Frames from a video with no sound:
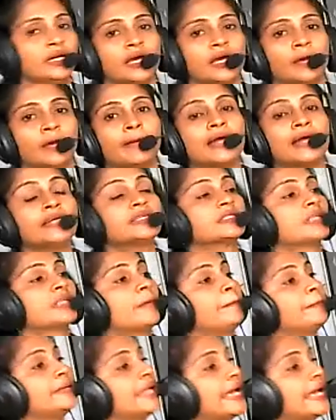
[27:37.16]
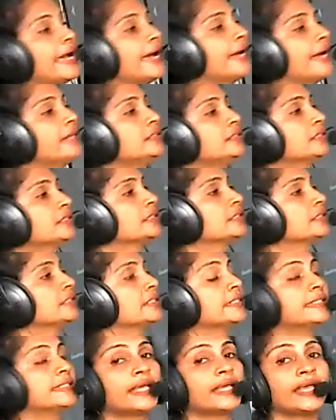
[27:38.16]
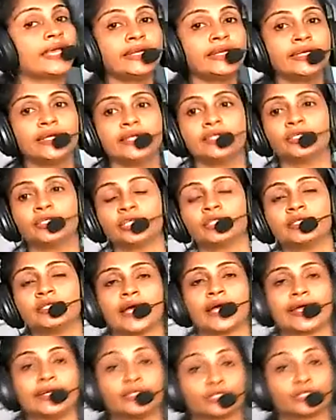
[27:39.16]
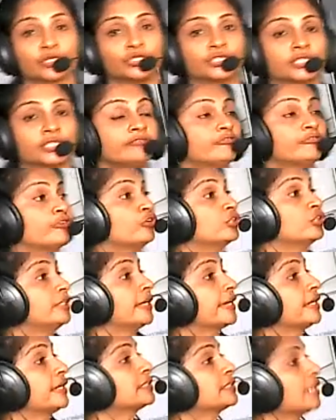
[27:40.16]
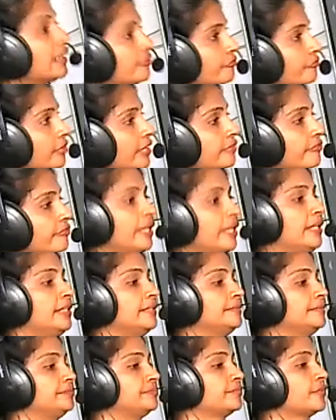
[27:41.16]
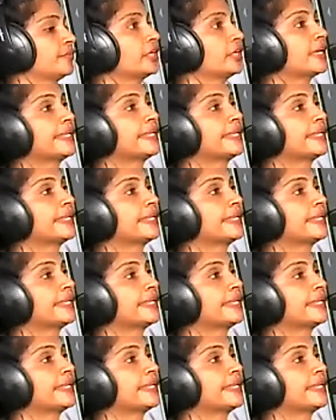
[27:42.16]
But the plants, they needed nitrogen for their survival. Okay,